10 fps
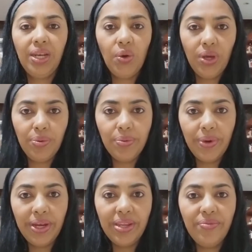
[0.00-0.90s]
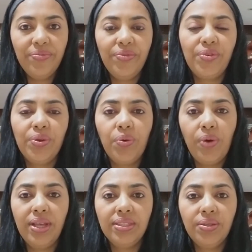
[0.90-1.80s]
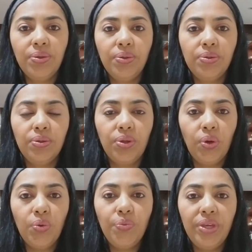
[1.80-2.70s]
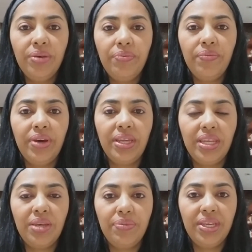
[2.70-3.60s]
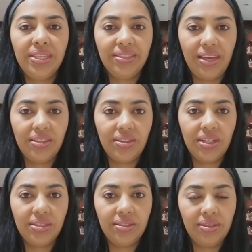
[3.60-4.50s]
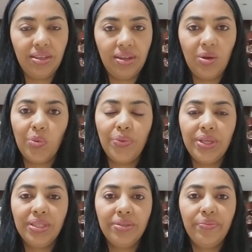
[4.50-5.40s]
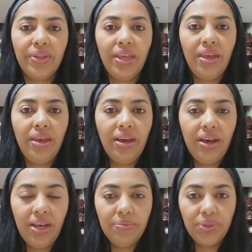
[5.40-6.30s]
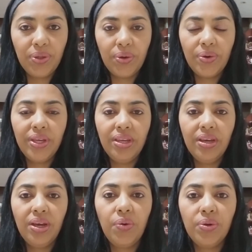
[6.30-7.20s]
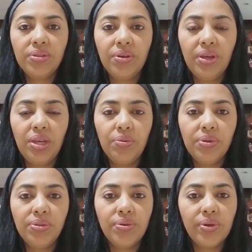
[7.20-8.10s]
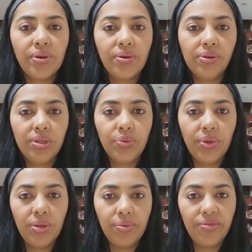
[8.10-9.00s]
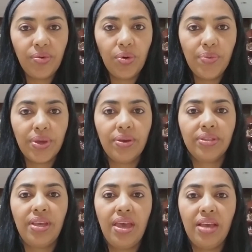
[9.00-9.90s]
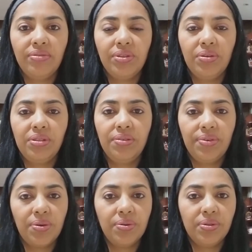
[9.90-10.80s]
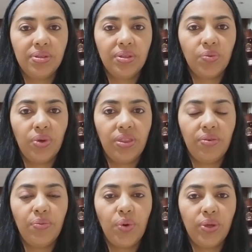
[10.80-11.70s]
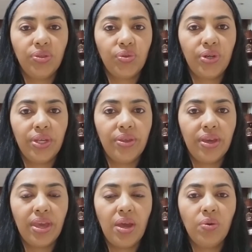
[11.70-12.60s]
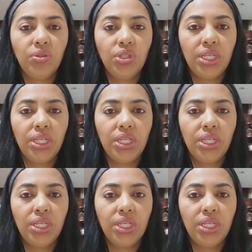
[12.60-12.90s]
Hello everybody, for the ones who don't know me, my name is Sandra Yesenia Lopez. I'm sorry I was not able to record this video before because I have some difficulties with the VoiceTrade account,